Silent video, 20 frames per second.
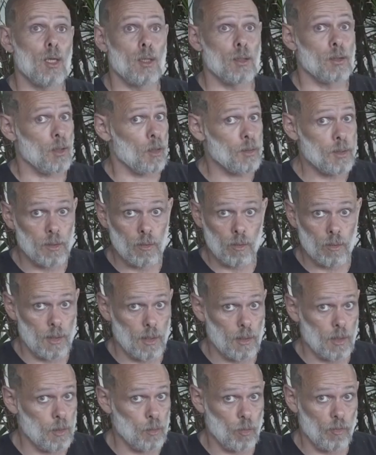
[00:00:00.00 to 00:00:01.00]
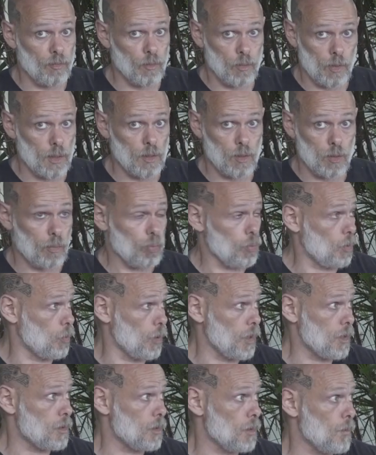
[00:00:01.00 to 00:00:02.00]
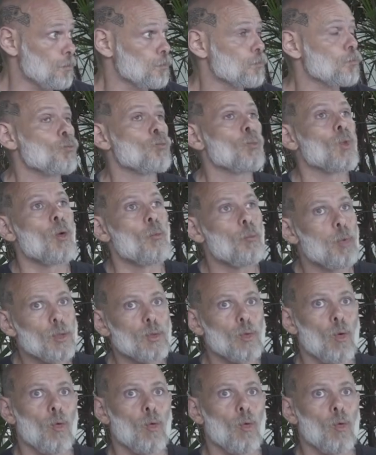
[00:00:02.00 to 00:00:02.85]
Not in the next 3 weeks, but